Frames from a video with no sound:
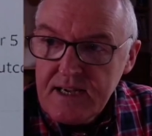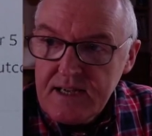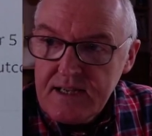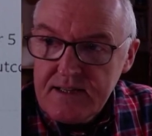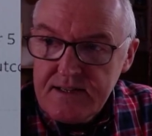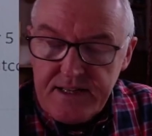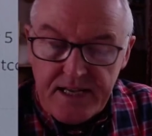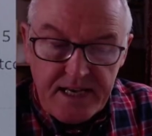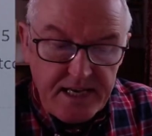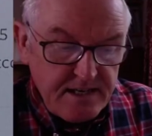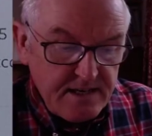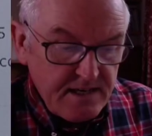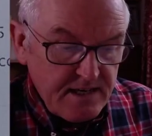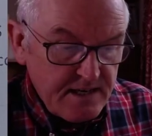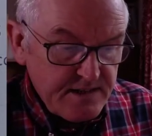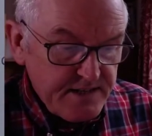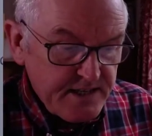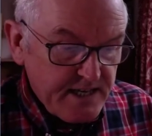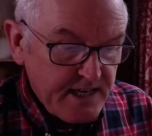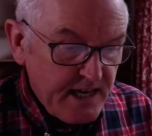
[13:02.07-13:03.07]
then
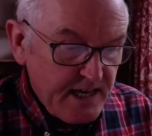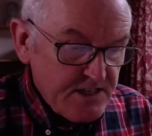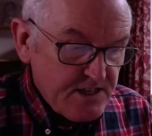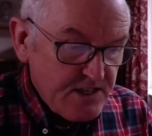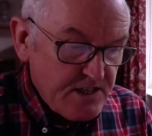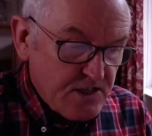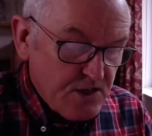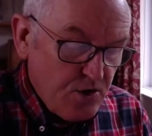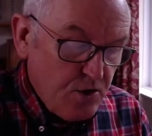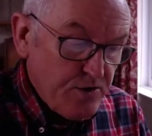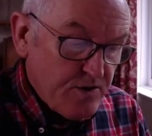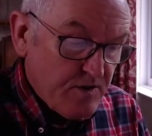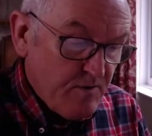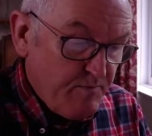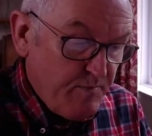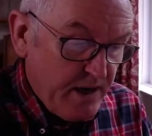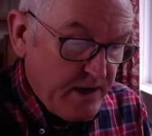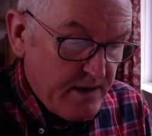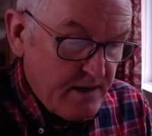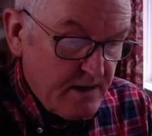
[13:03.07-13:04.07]
the cases could
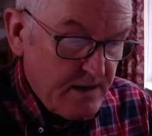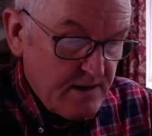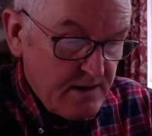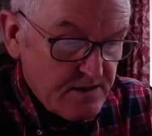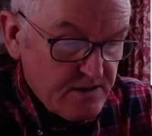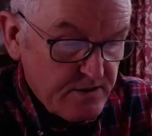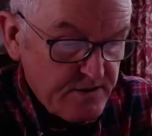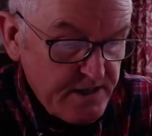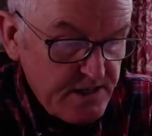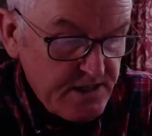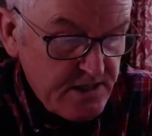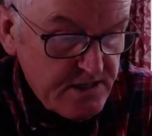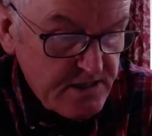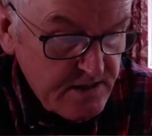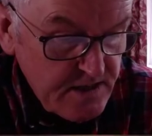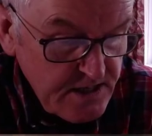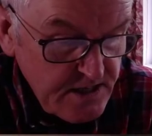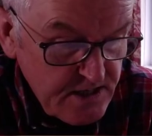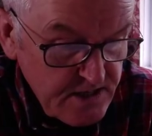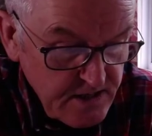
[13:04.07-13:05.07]
have been... Sorry, this is
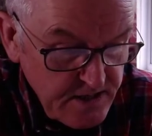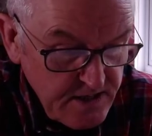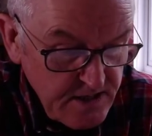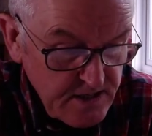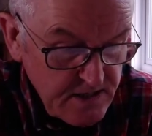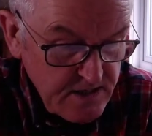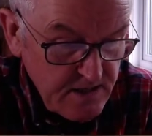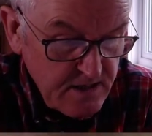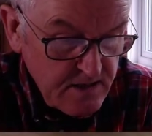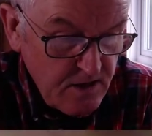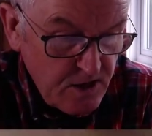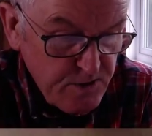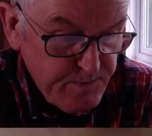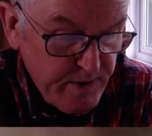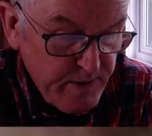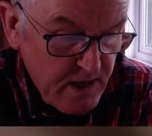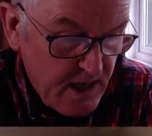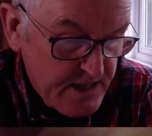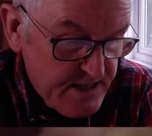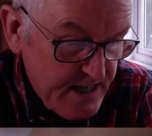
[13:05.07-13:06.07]
the
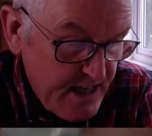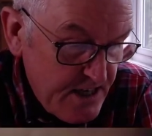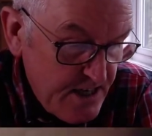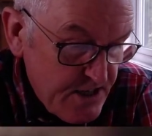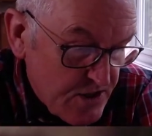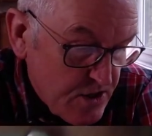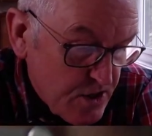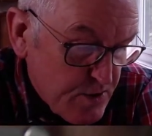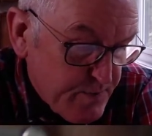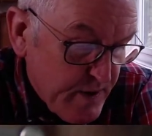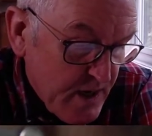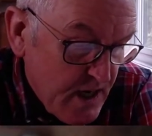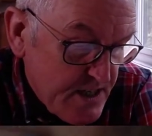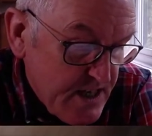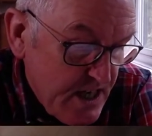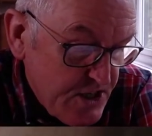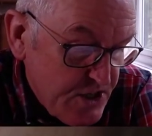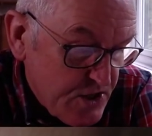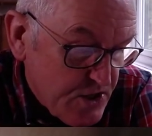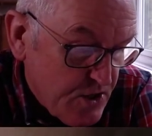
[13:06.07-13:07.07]
hospitalisations.
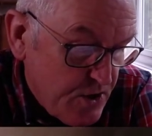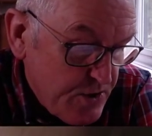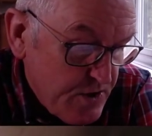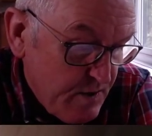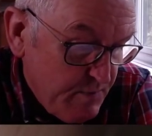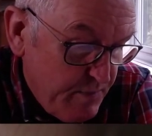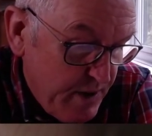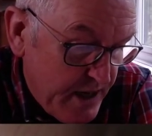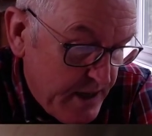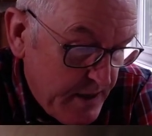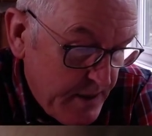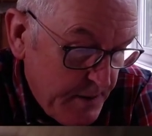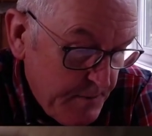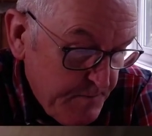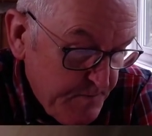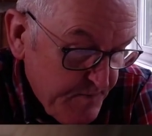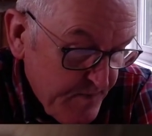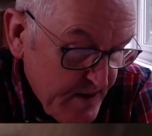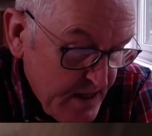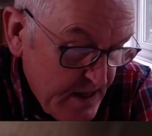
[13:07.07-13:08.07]
Hospitalisations could have been...
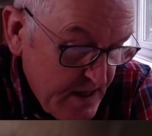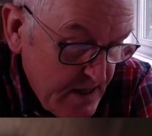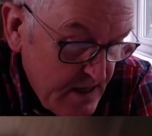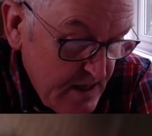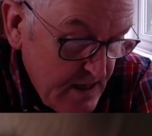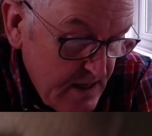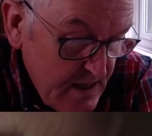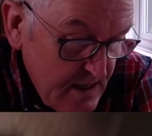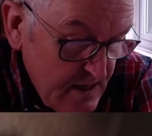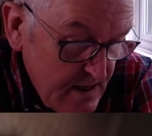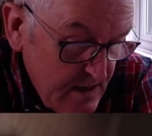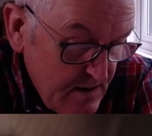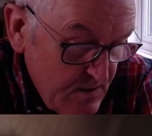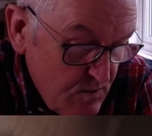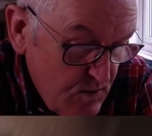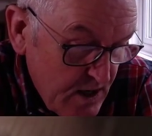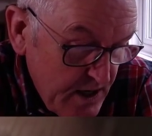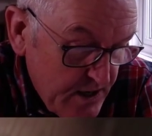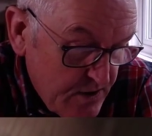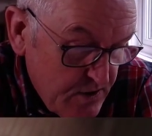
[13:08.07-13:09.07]

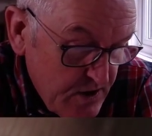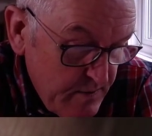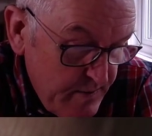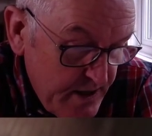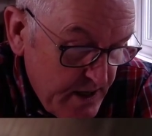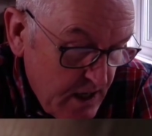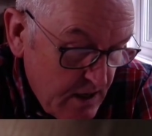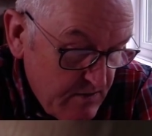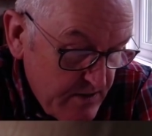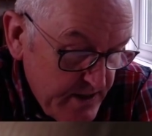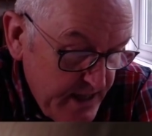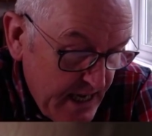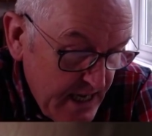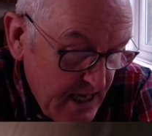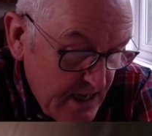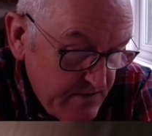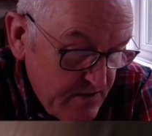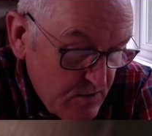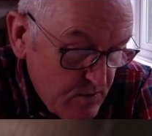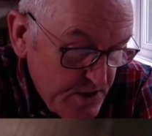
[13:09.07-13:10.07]
Well, it could have been over that
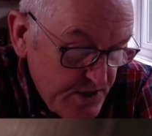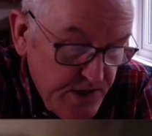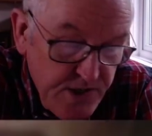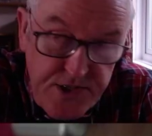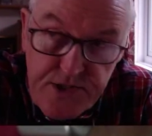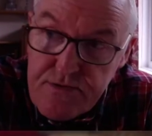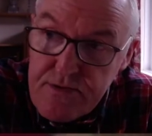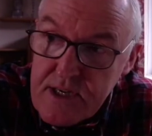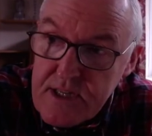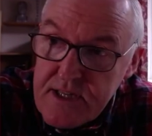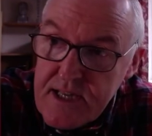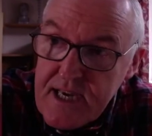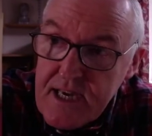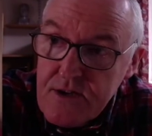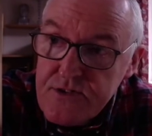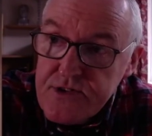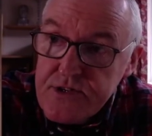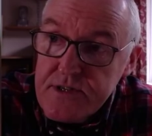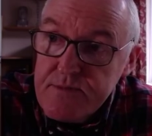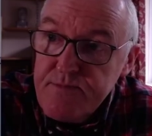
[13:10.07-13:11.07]
level, which is
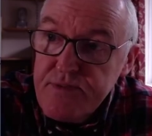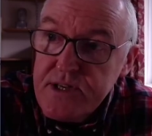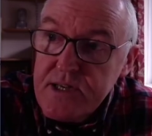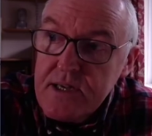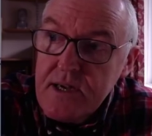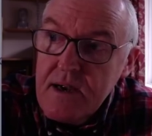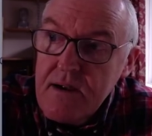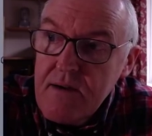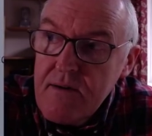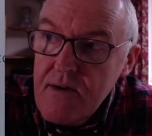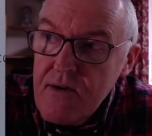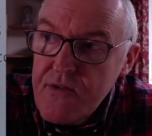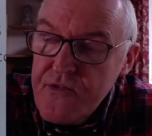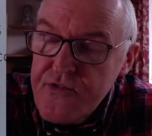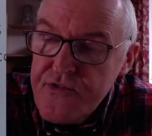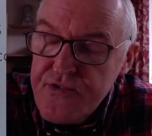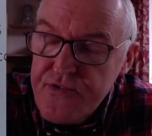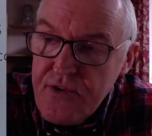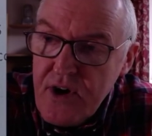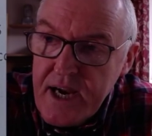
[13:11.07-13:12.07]
3,000. Pretty
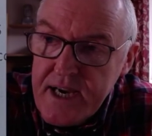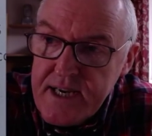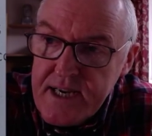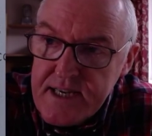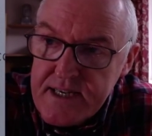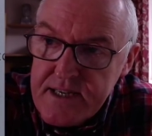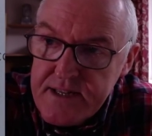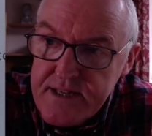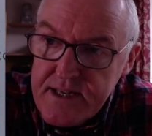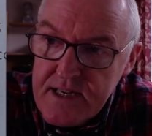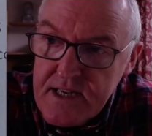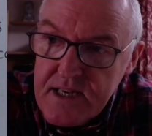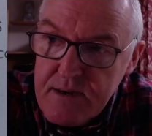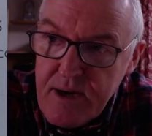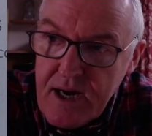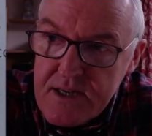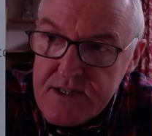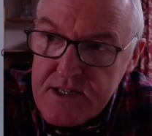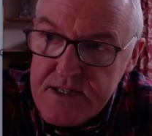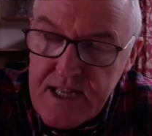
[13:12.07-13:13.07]
frightening to think
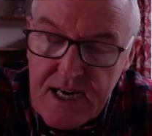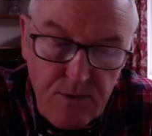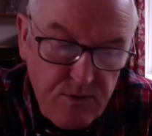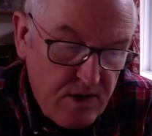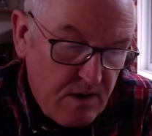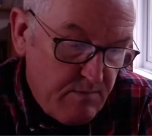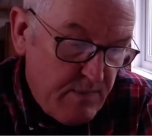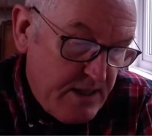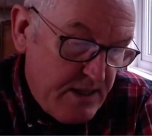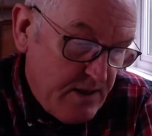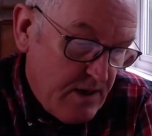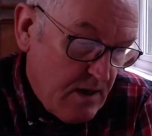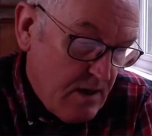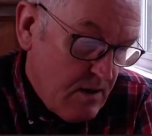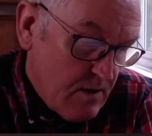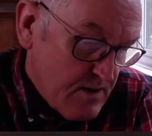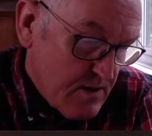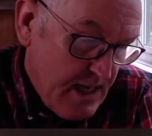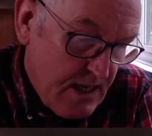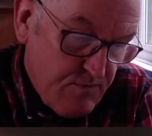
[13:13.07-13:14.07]
about, and that would have meant that
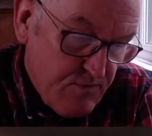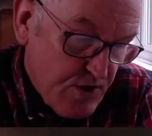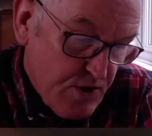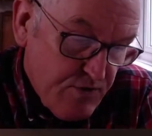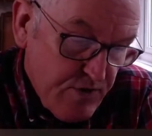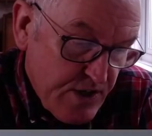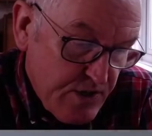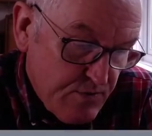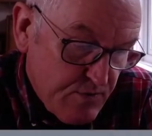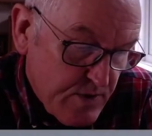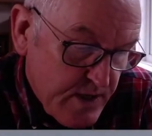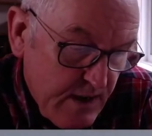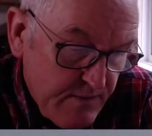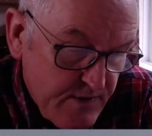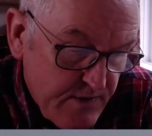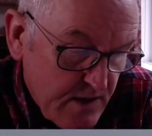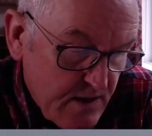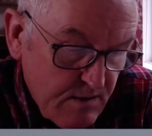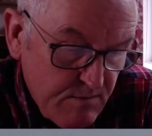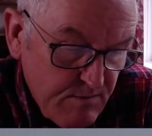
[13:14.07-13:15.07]
lockdown restrictions would
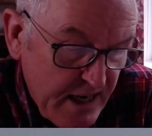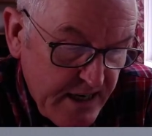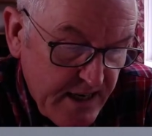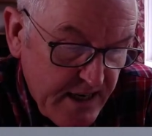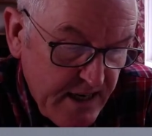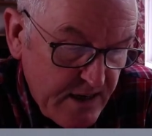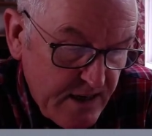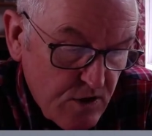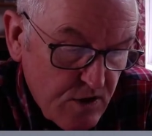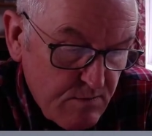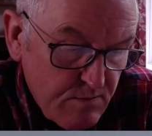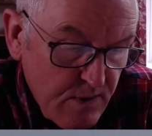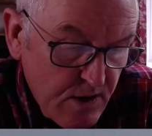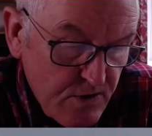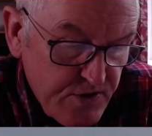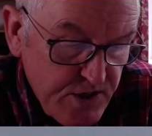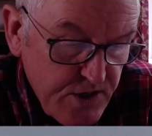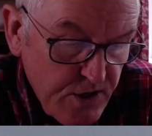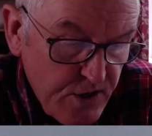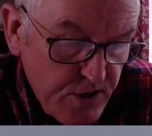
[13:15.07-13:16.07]
have to come back in
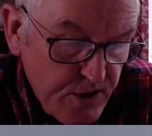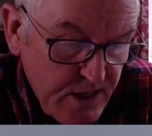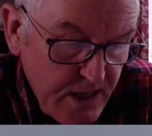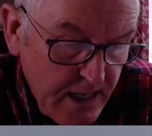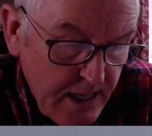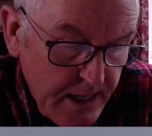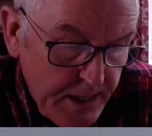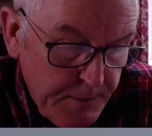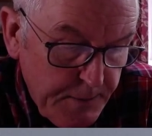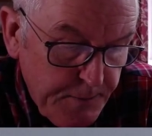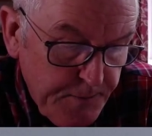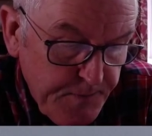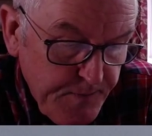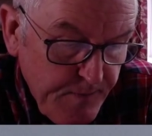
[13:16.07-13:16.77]
almost certainly.